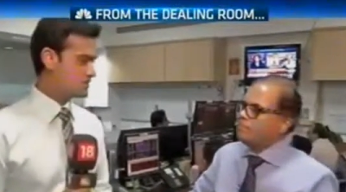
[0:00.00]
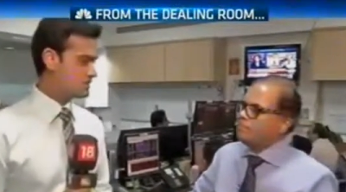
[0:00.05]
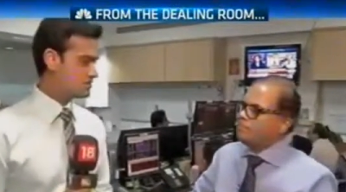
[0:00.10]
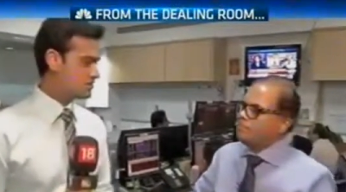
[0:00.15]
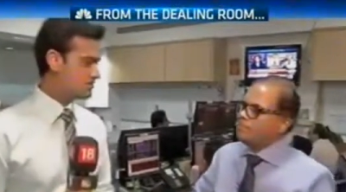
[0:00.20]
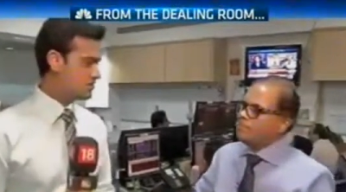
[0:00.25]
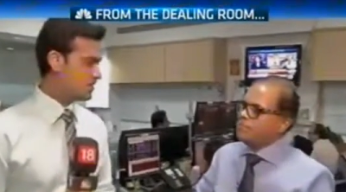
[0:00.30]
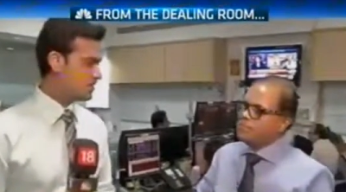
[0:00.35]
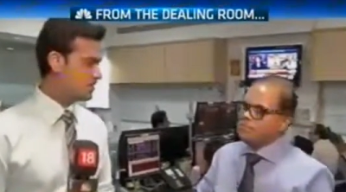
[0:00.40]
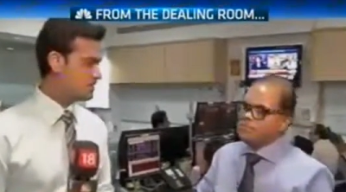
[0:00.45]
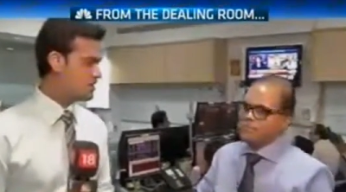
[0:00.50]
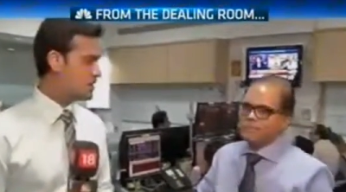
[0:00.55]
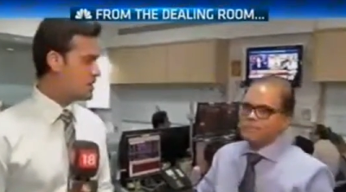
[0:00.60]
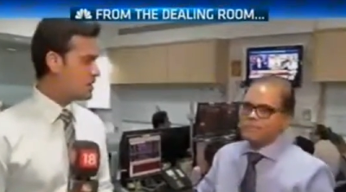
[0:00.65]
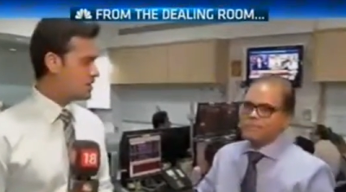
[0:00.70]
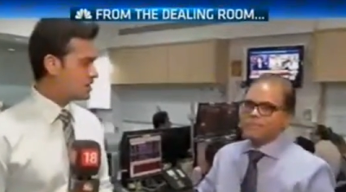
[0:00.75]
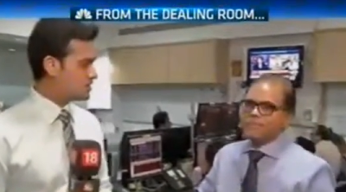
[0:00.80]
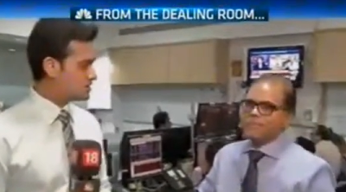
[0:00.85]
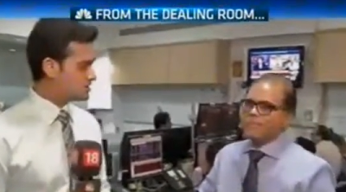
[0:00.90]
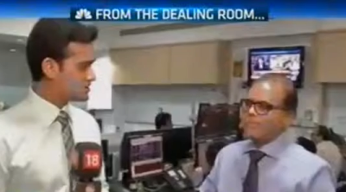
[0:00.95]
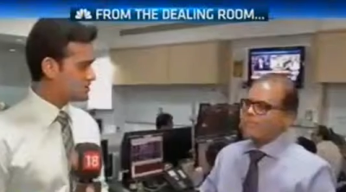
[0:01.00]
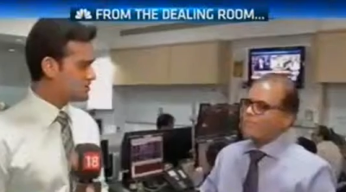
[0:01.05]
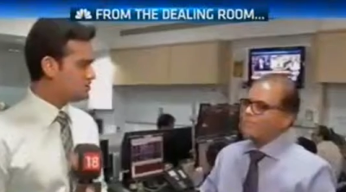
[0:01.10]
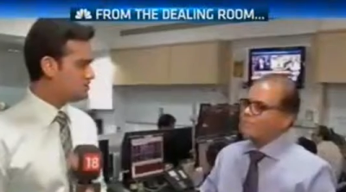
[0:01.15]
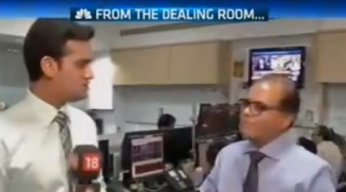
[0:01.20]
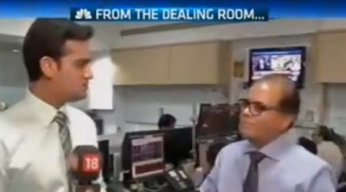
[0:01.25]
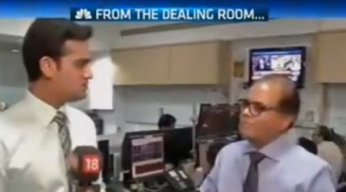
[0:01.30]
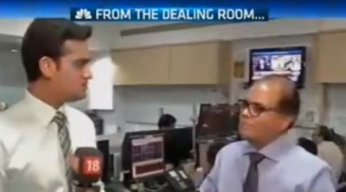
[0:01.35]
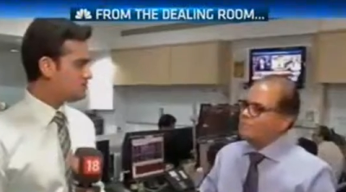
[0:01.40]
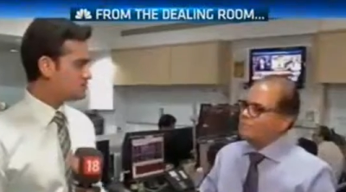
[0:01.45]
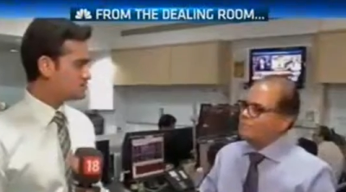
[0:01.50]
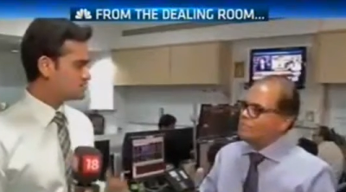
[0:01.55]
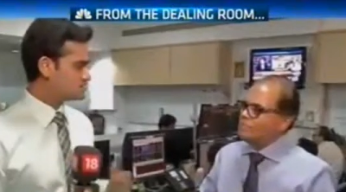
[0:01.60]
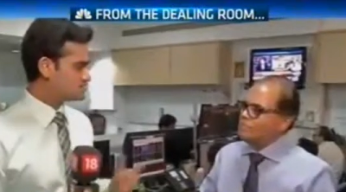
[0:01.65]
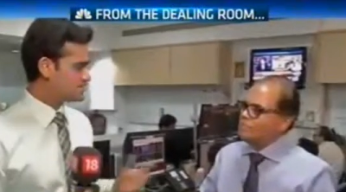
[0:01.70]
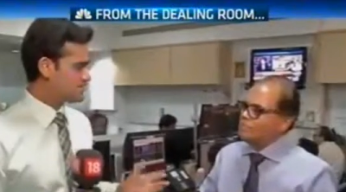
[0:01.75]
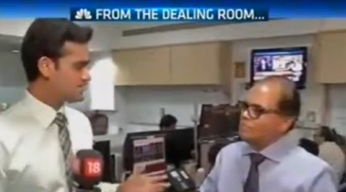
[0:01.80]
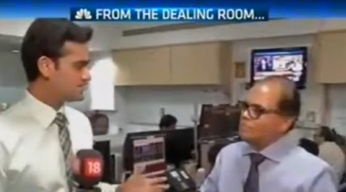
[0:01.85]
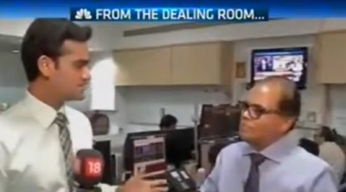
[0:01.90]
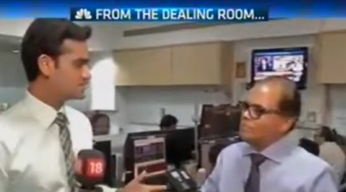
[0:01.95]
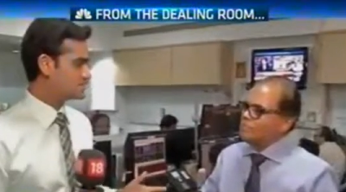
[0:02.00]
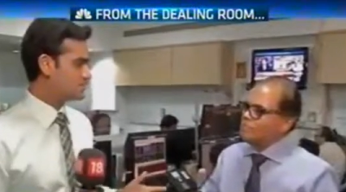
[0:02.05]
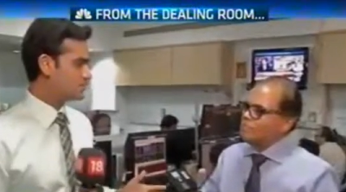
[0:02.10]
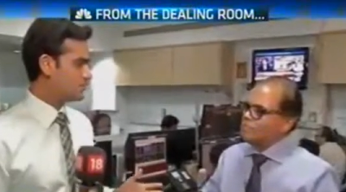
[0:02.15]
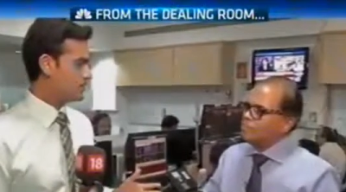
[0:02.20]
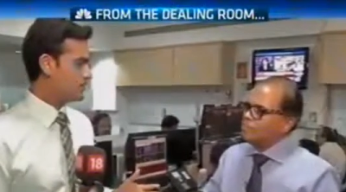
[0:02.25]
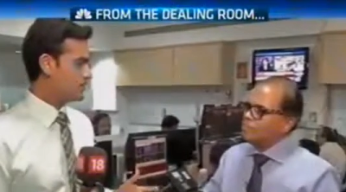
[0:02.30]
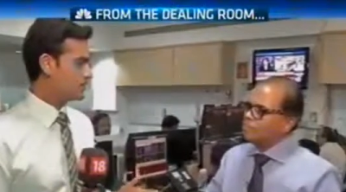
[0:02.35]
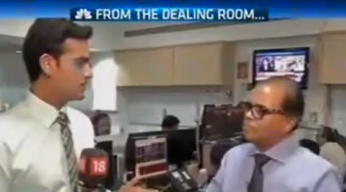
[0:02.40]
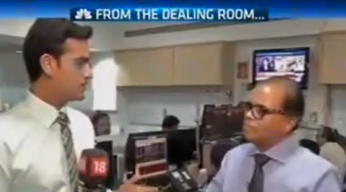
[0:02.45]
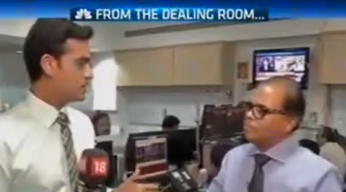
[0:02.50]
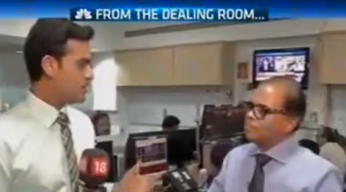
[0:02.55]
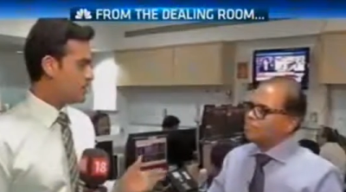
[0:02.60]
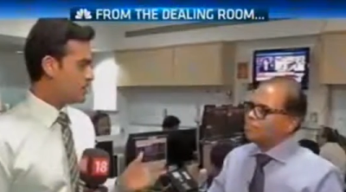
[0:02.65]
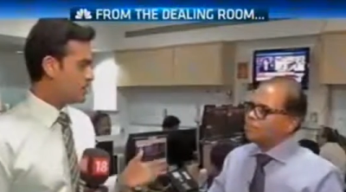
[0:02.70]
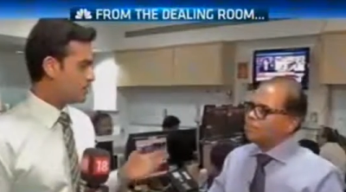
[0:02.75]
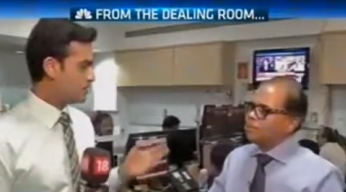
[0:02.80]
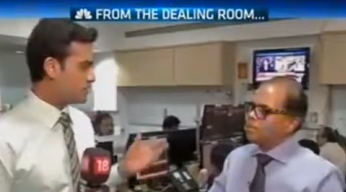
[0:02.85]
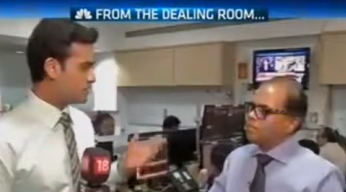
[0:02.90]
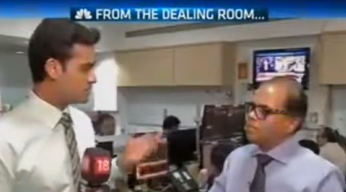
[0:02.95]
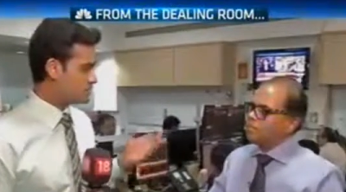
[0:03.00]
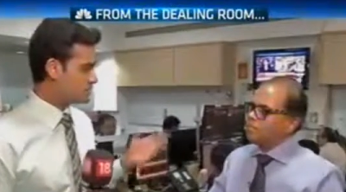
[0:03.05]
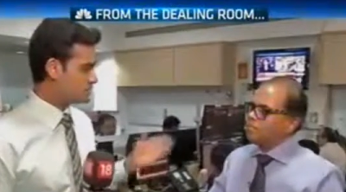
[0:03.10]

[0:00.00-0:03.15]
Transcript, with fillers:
Speaker 1: Dilip Bhat Uh, can you give me a sense where uh,